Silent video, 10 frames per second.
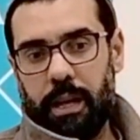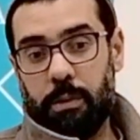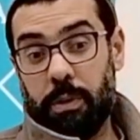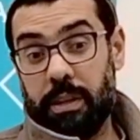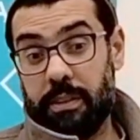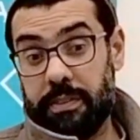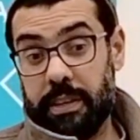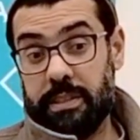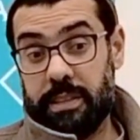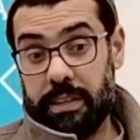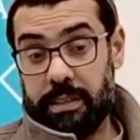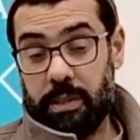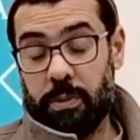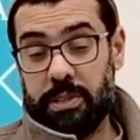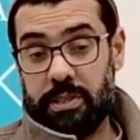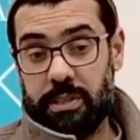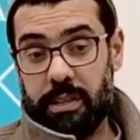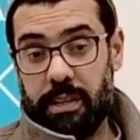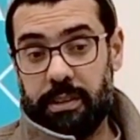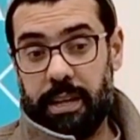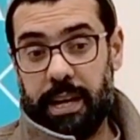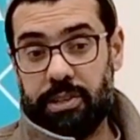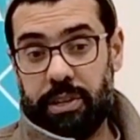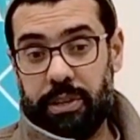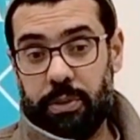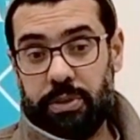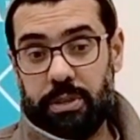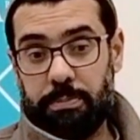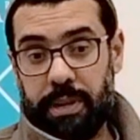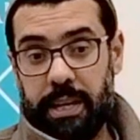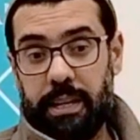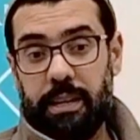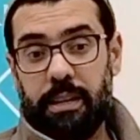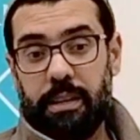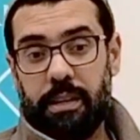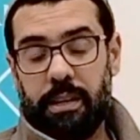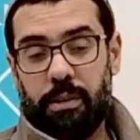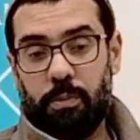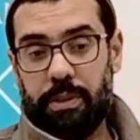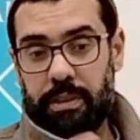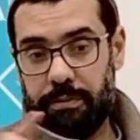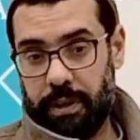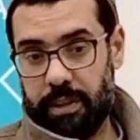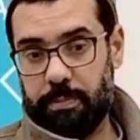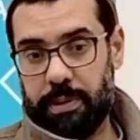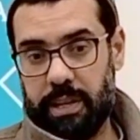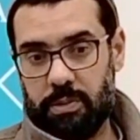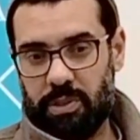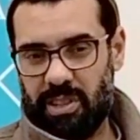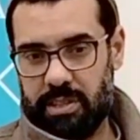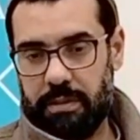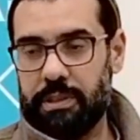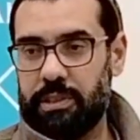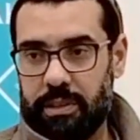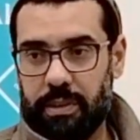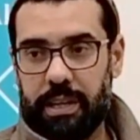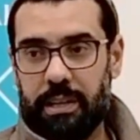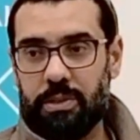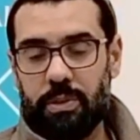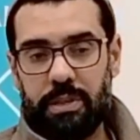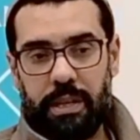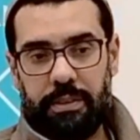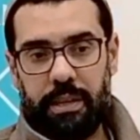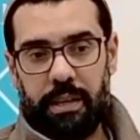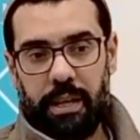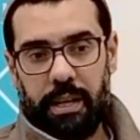And one of the things they did was they actually used to pray with the Fard prayers, which are 17 rak'ahs altogether.